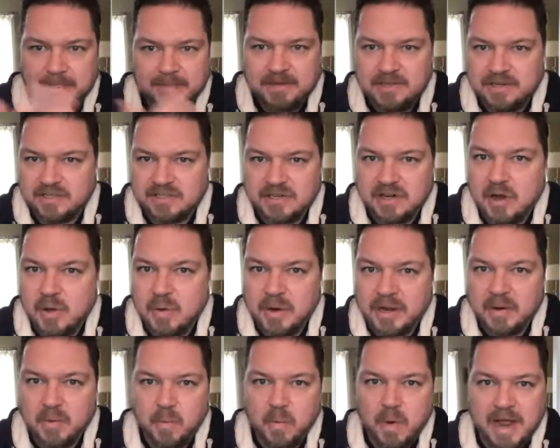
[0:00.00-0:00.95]
just
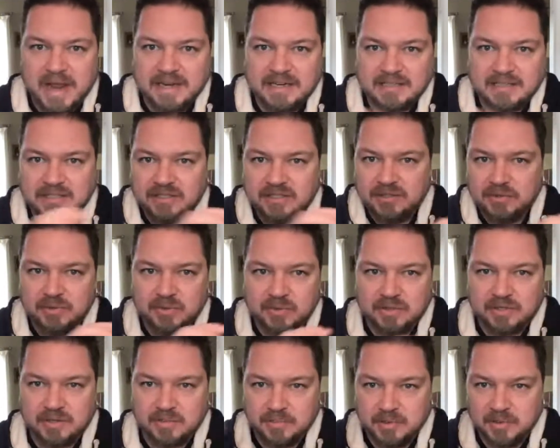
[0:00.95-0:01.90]
knowing when to
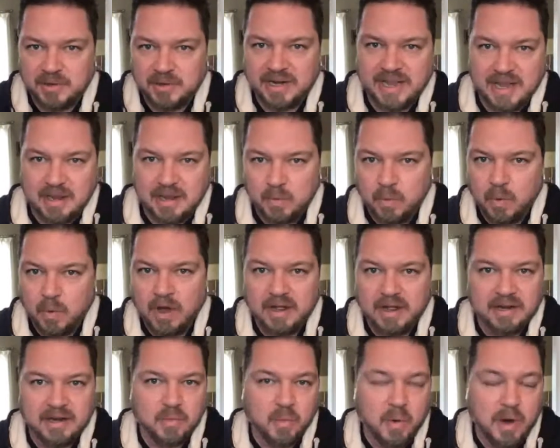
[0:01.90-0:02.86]
communicate
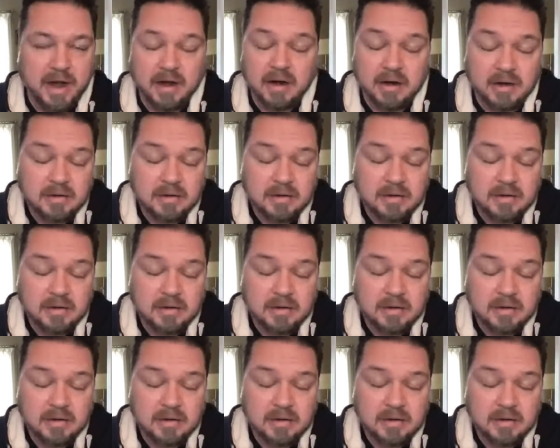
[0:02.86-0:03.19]
what and where.